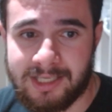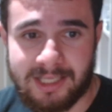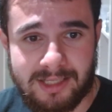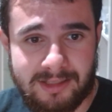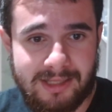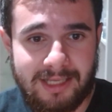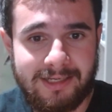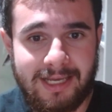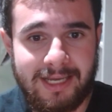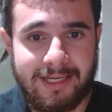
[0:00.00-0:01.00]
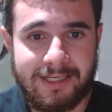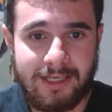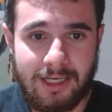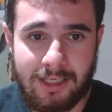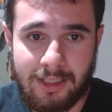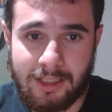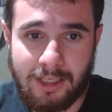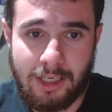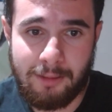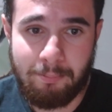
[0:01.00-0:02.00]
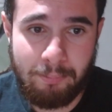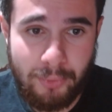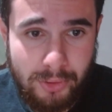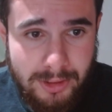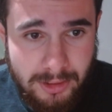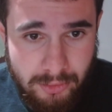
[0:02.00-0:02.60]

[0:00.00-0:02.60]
Then a book